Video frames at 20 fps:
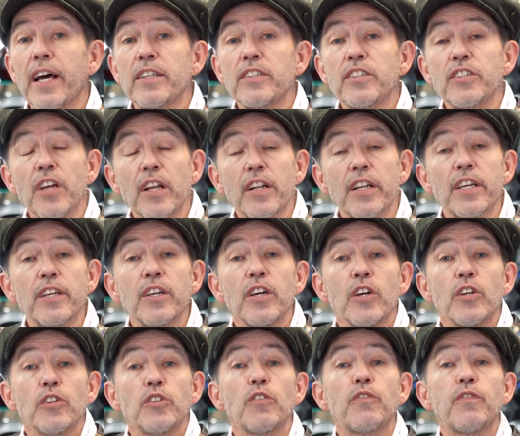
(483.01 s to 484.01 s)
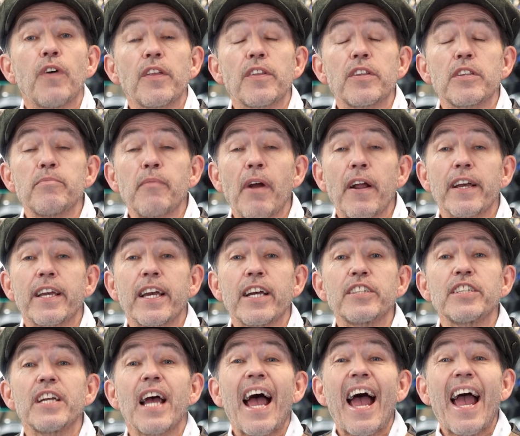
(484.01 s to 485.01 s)
and suddenly you'll find that the
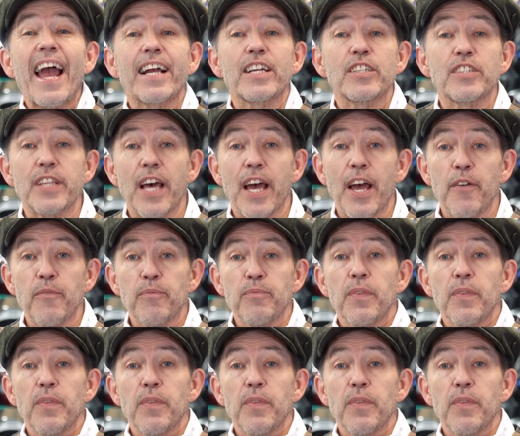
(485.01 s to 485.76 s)
Marrakesh hangs there.